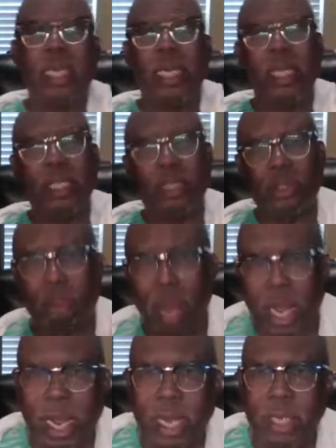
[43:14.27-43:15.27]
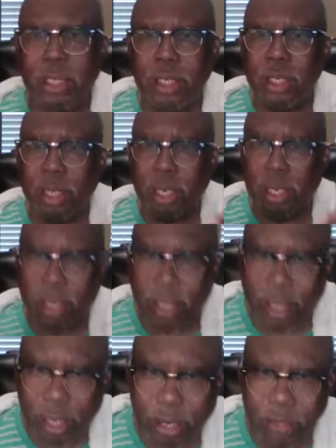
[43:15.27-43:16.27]
He's trying to
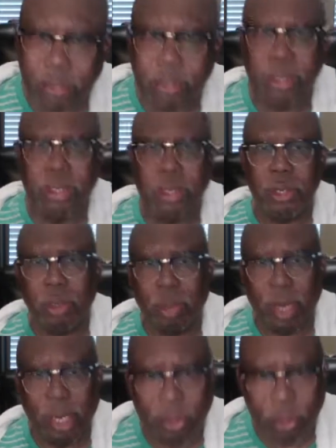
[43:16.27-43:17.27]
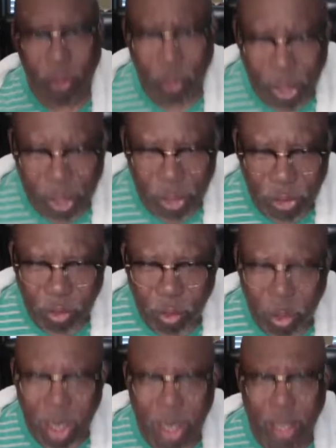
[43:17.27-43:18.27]
enter you into his
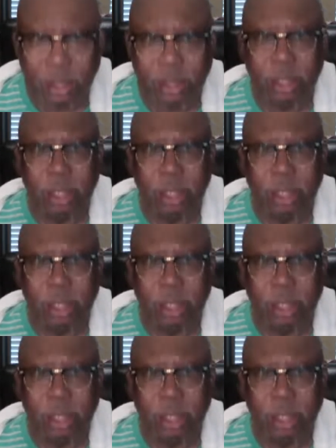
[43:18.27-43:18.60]
rest.